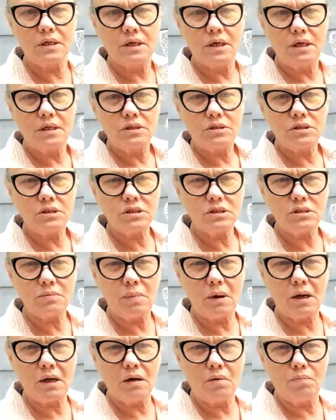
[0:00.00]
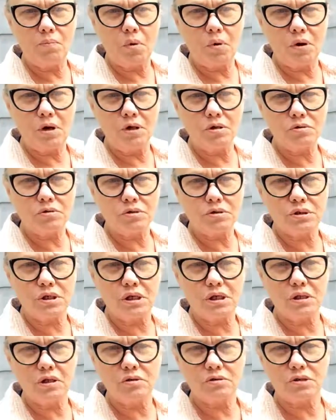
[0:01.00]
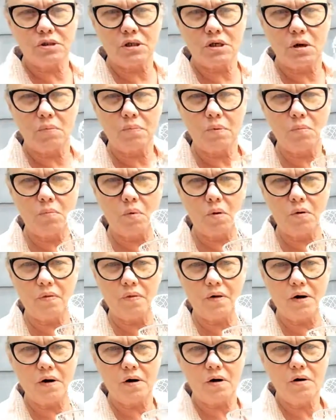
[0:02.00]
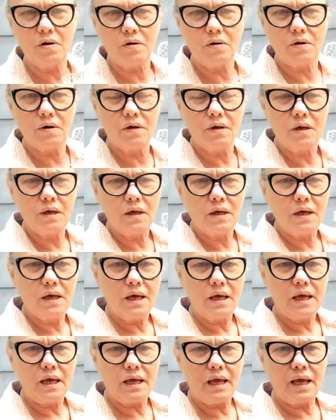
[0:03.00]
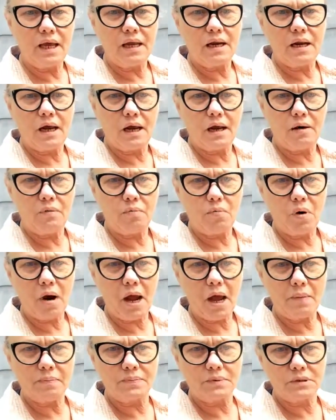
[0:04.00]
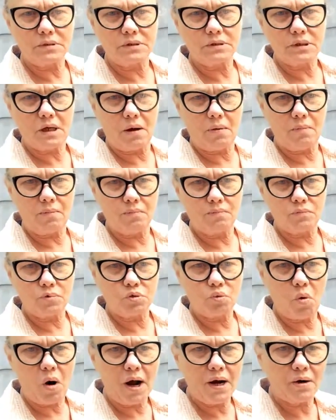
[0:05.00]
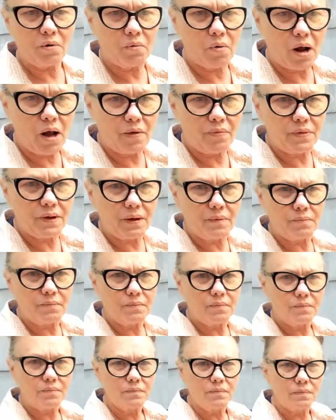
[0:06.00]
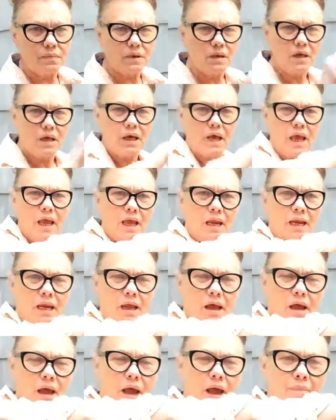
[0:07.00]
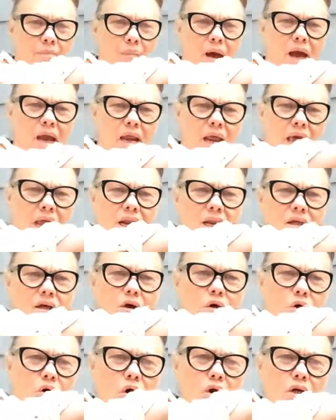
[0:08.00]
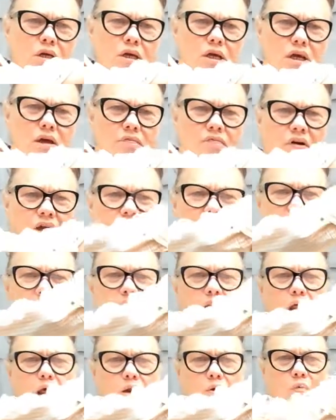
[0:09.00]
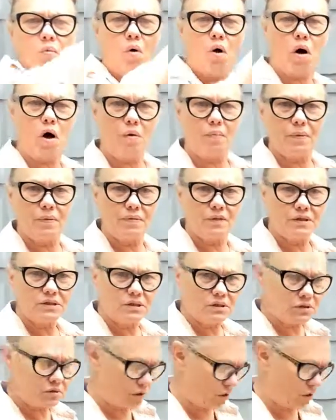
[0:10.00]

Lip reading: just to make it more interesting. There's a couple more there, and I wrapped some twine around them. Now, I might add a hook if I hang it on a wall, but this is going to